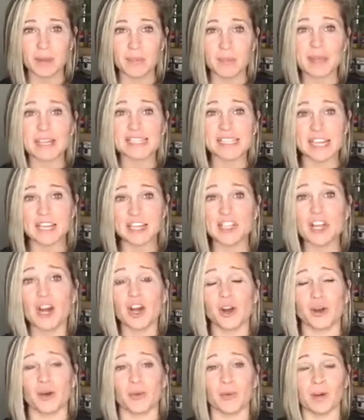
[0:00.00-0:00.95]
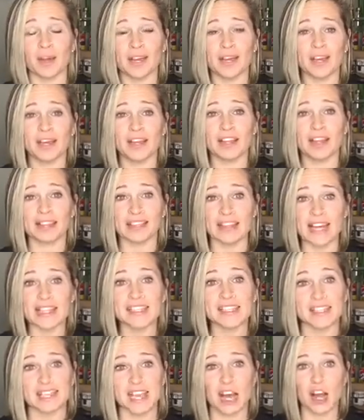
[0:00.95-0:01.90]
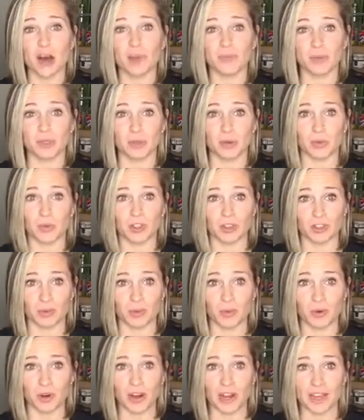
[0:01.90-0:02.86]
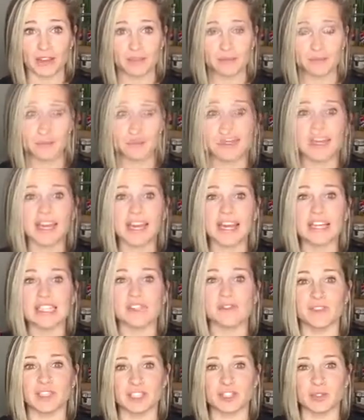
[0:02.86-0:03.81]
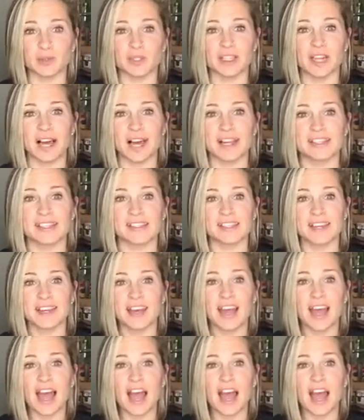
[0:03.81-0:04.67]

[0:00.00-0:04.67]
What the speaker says: because I know and that's gonna help you with your morning. Number 3 is visualize.